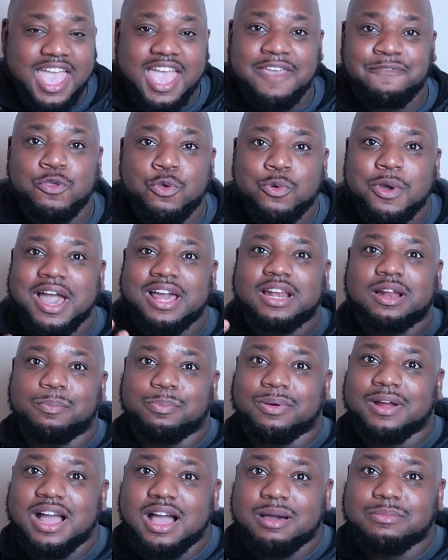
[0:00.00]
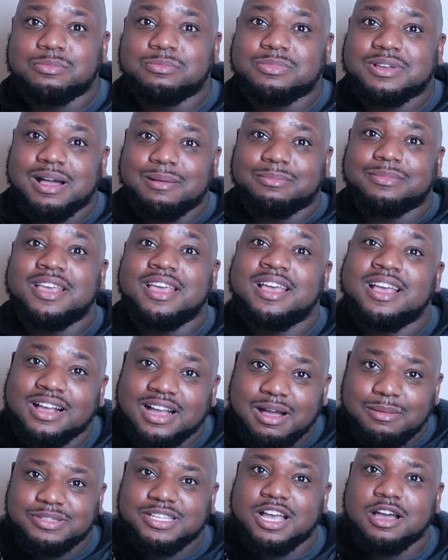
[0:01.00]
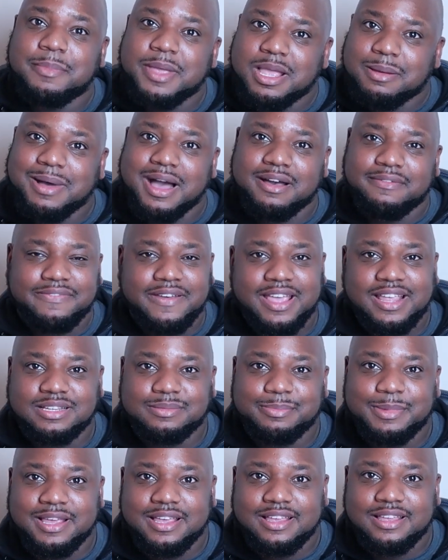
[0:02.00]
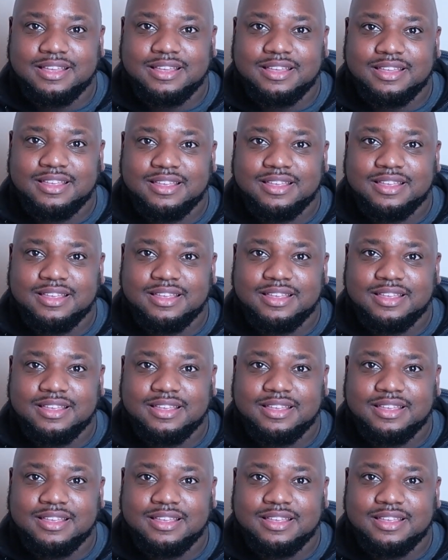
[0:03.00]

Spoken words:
If you got a problem, come tell me in my face, man.